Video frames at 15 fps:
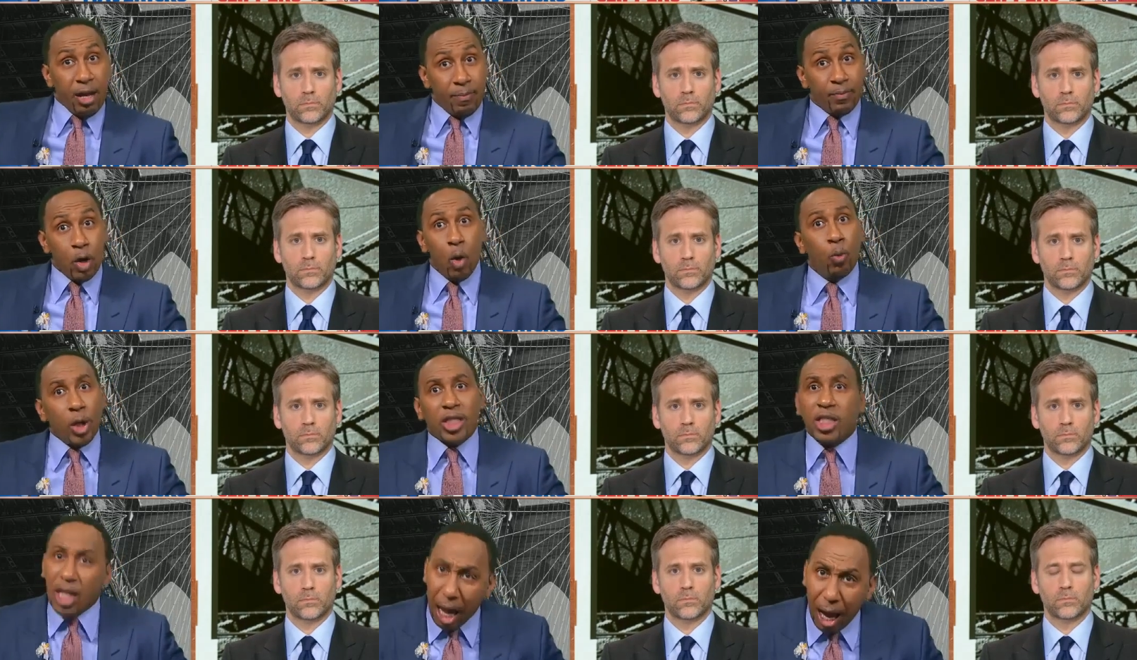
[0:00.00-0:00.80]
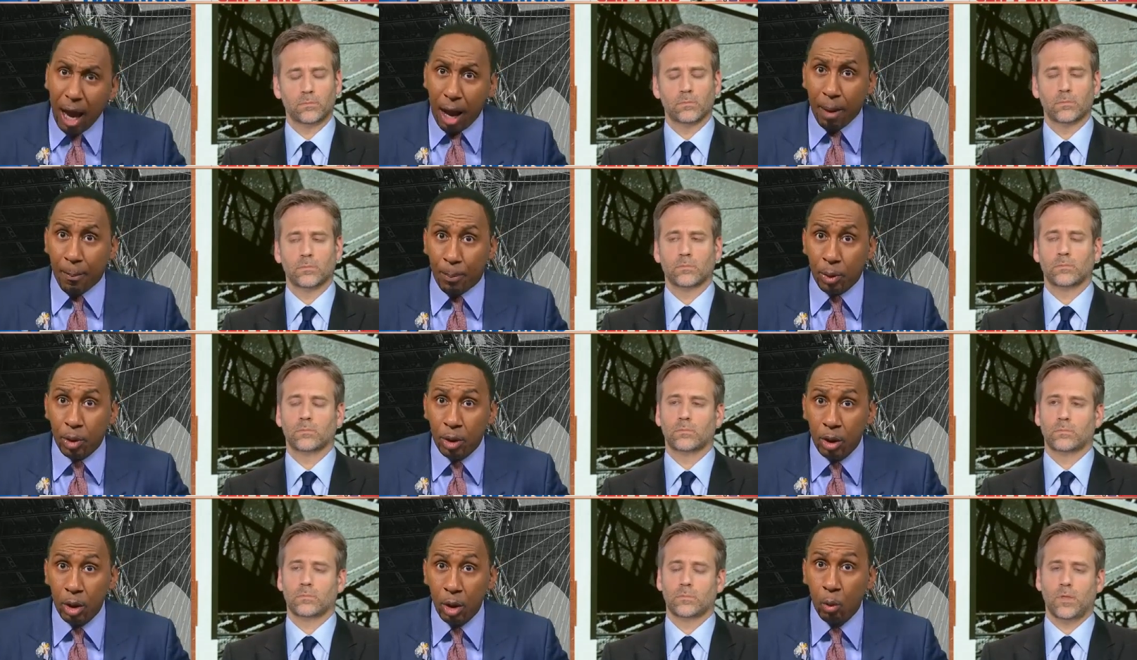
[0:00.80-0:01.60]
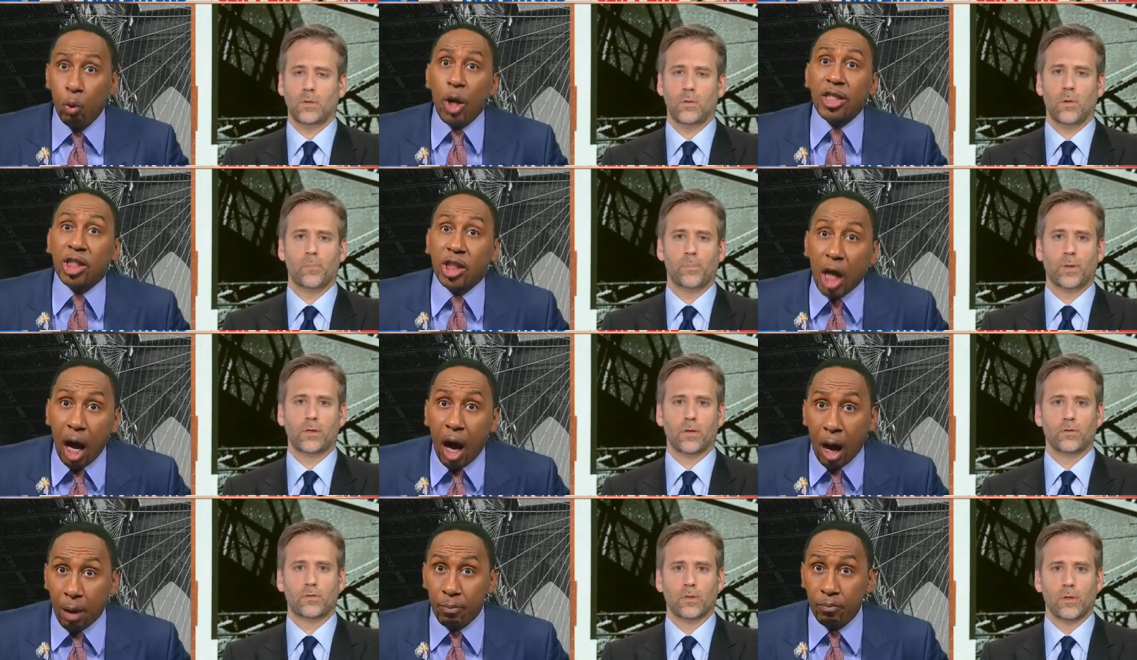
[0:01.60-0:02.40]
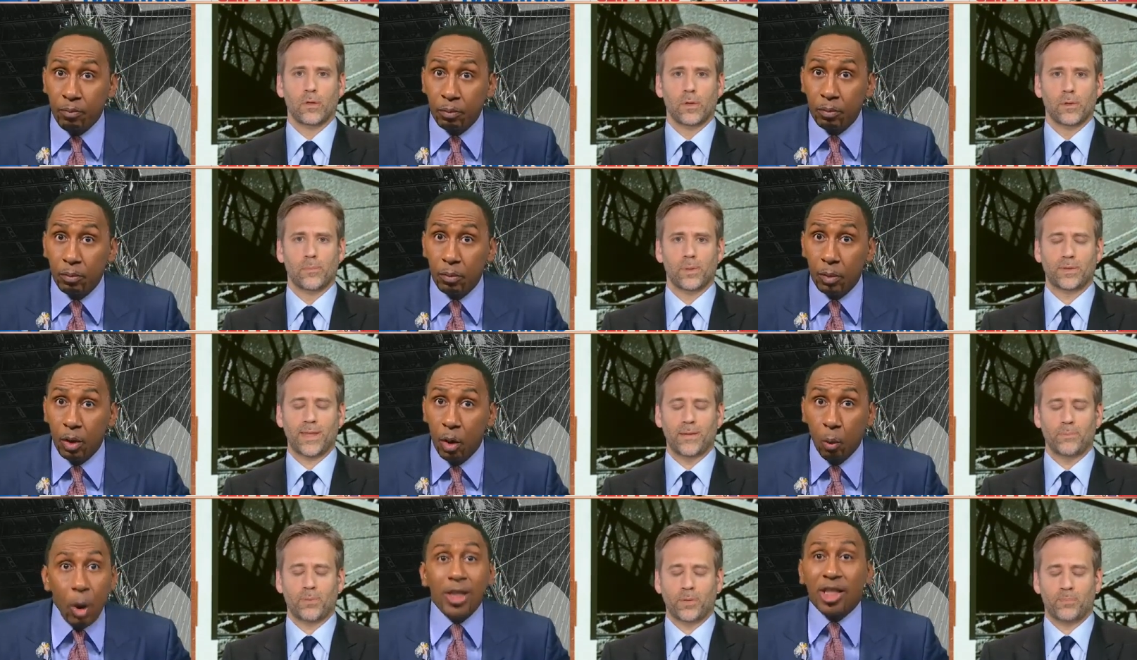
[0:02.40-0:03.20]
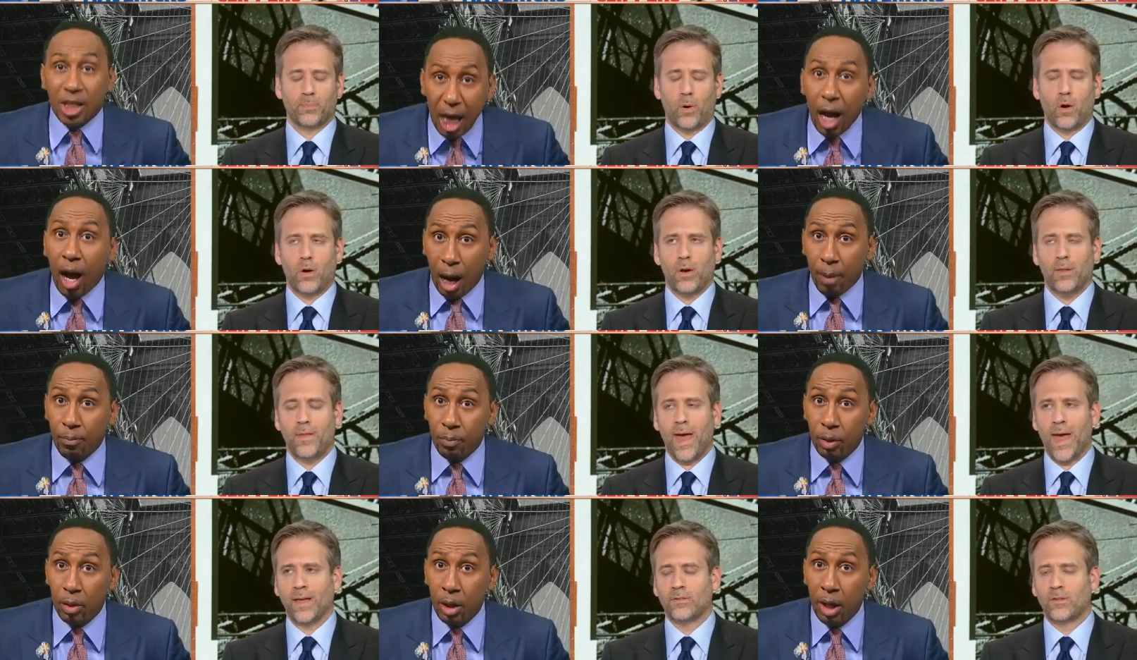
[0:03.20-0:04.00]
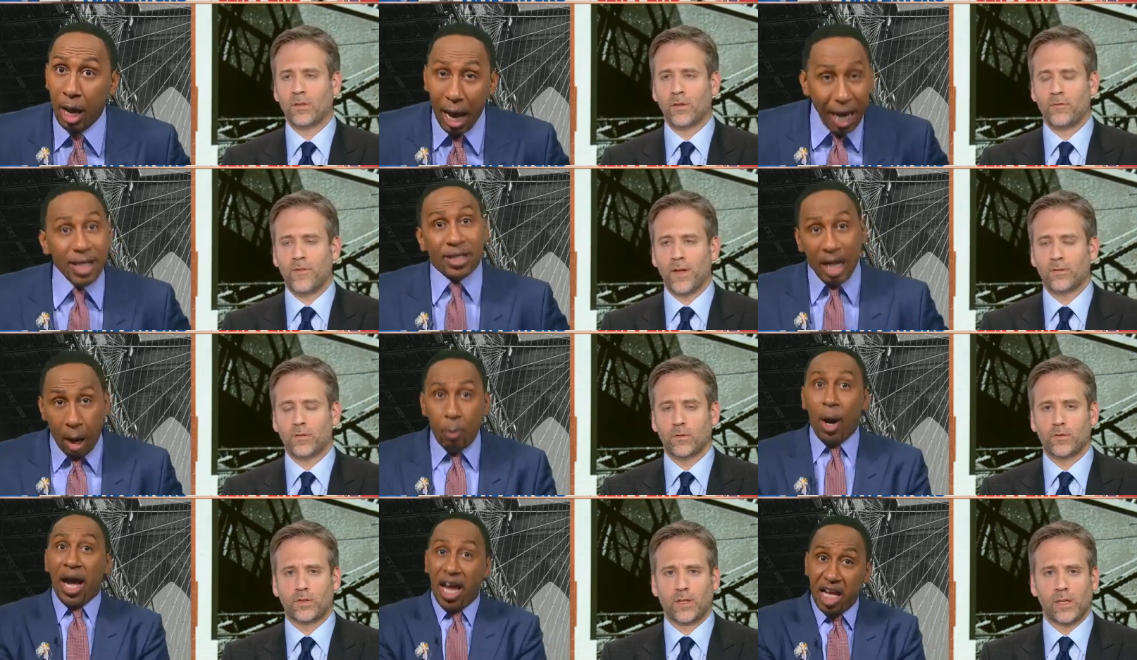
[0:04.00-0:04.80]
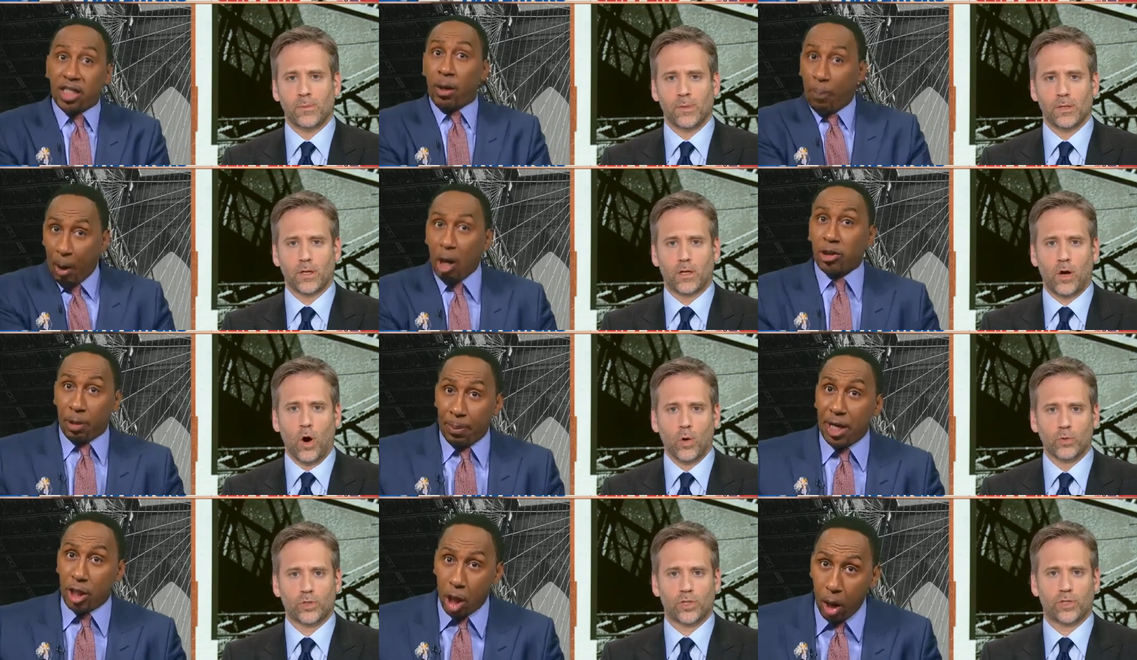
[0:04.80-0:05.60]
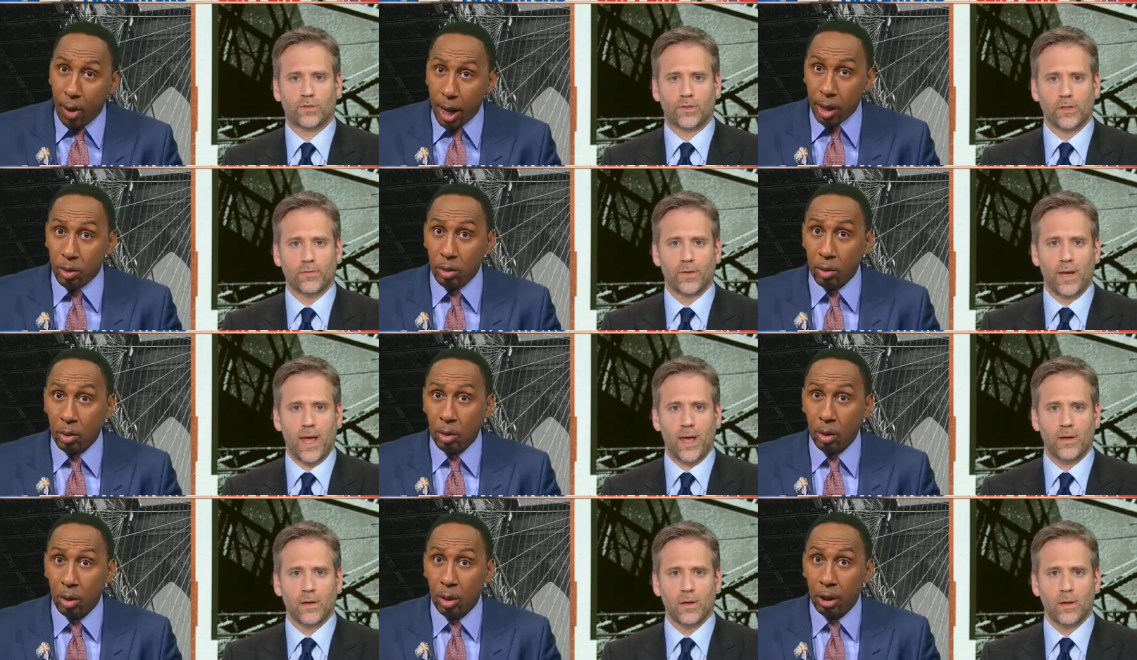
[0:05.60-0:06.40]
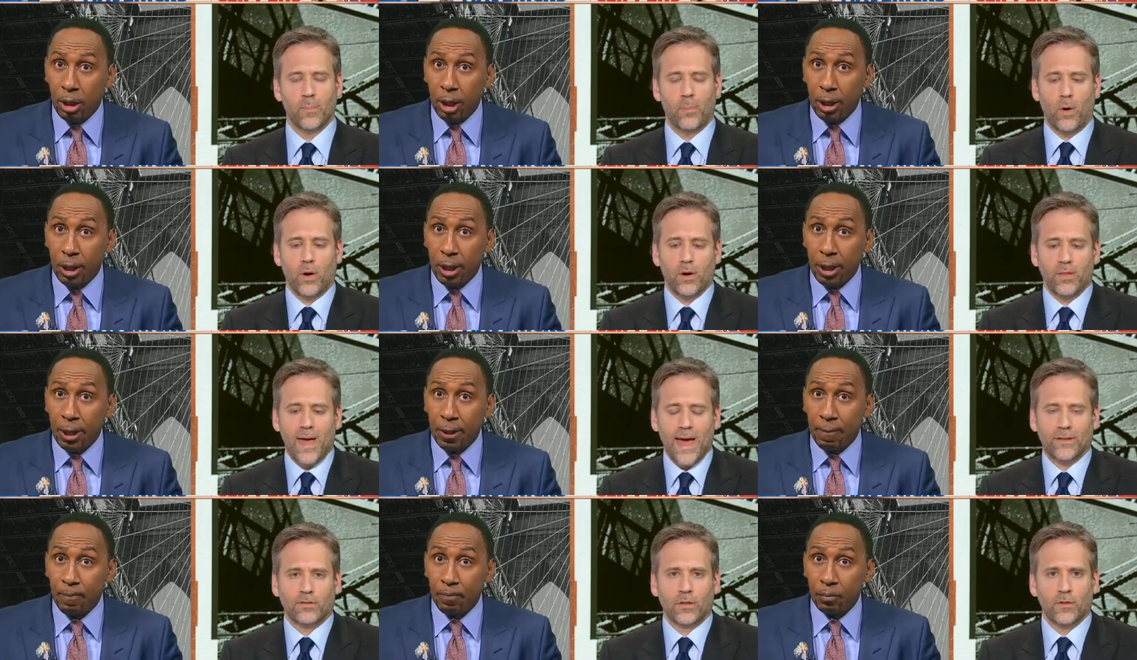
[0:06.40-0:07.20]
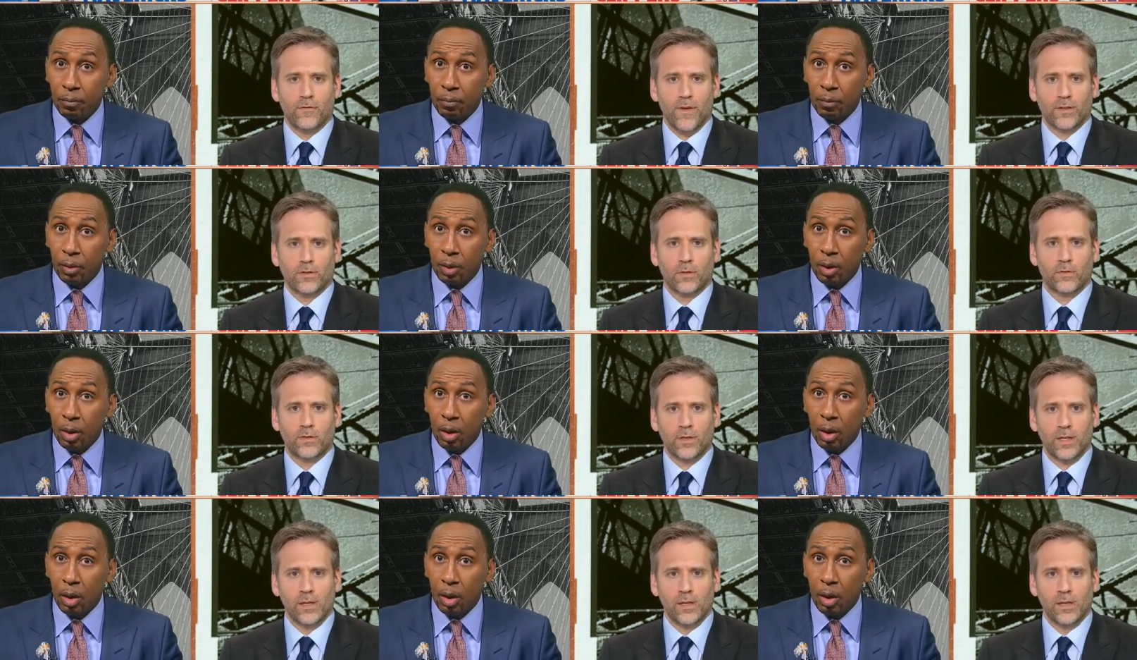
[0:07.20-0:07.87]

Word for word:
Speaker 1: What's up? What's well, because,
Speaker 2: up? But that, What's but part up? of that is the defensive scheme. Ain't that what he's supposed coach, to be doing? Stephen A. Part of that is the defensive scheme and the